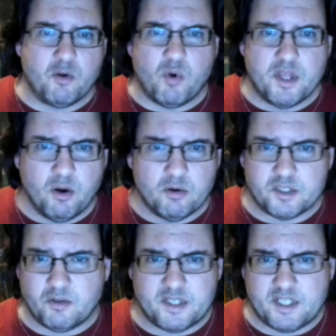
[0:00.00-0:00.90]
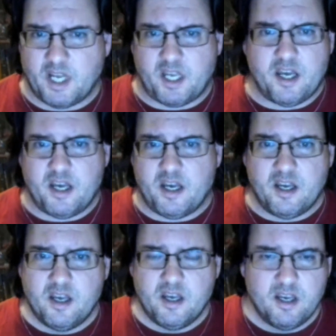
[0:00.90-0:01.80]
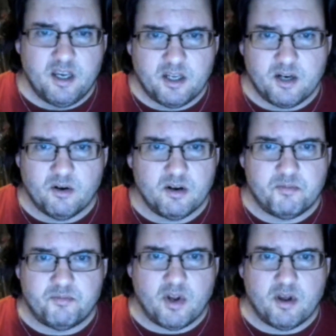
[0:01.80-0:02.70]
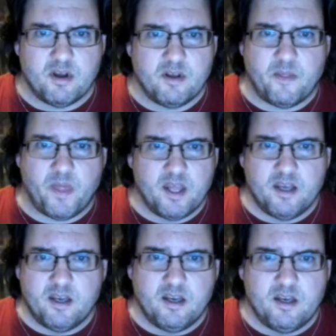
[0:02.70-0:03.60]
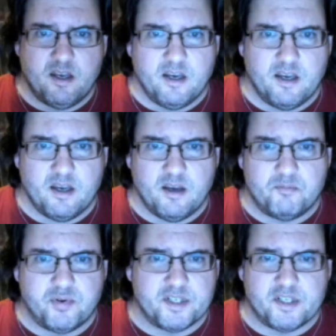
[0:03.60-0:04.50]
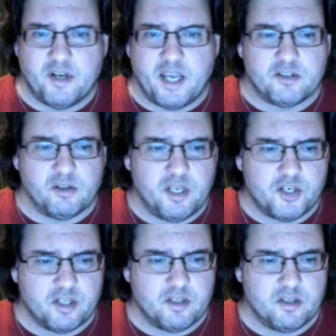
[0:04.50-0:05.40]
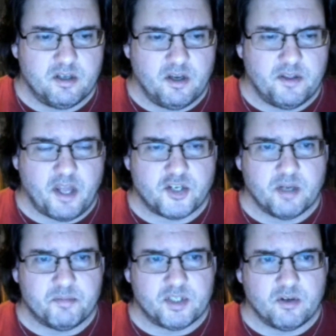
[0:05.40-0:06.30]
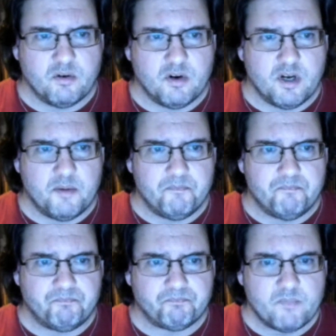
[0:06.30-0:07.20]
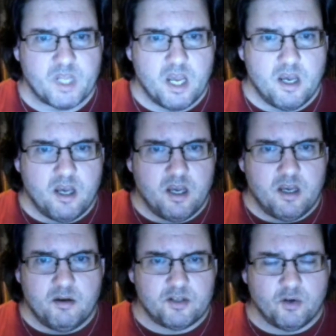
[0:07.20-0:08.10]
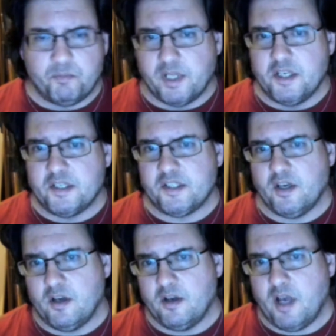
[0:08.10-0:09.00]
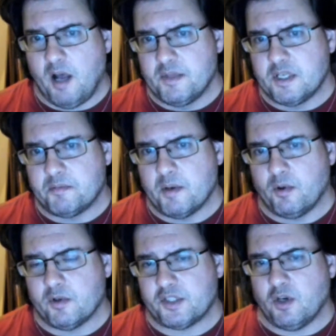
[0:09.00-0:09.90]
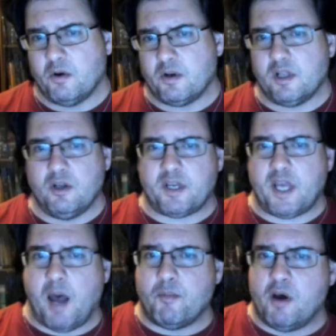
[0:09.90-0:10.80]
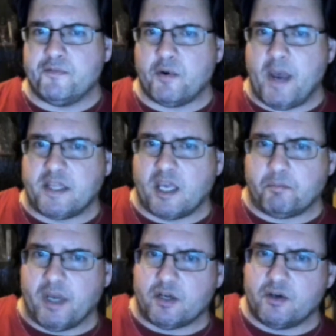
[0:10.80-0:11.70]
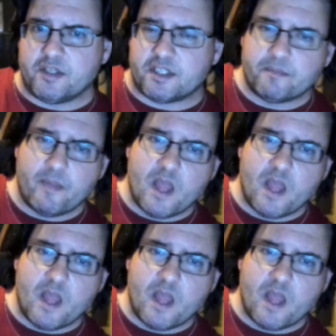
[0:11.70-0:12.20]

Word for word: windows so it's like a you know a, a prison isolation on that ship so um, so please uh, help these people so look i'm rob from High Tech Pickers